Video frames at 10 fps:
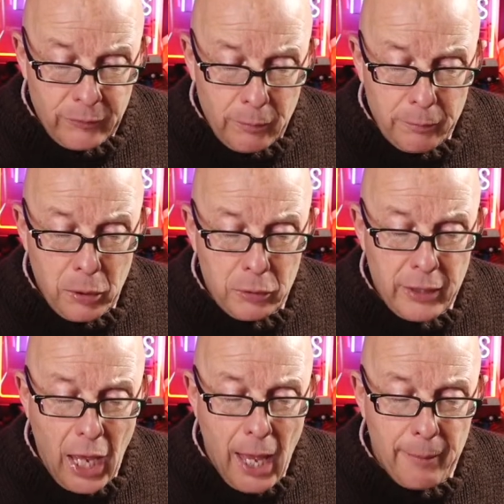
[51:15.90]
pulled
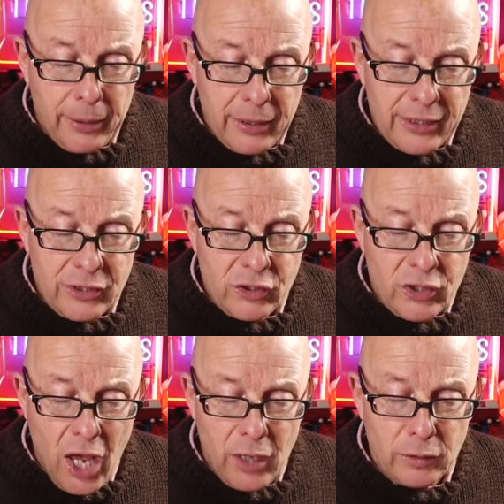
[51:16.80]
up his
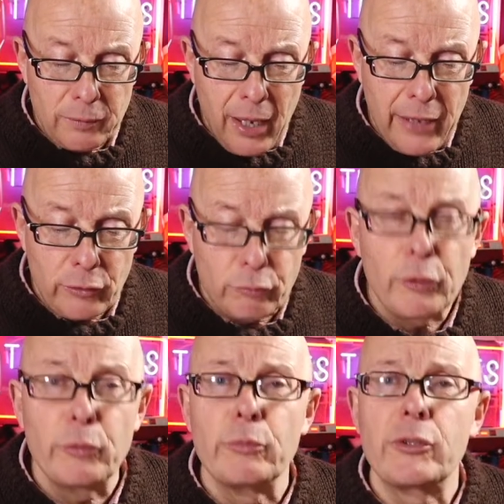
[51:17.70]
tongue by the
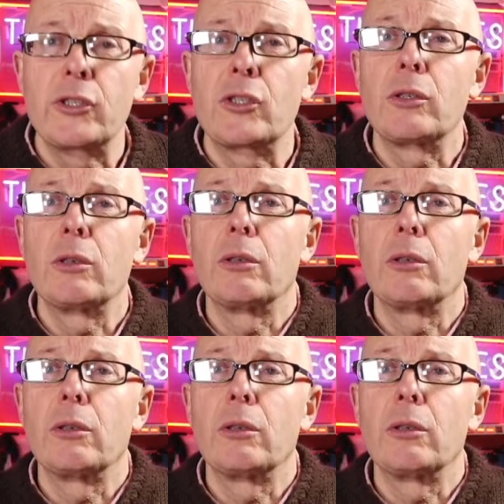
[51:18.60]
roots."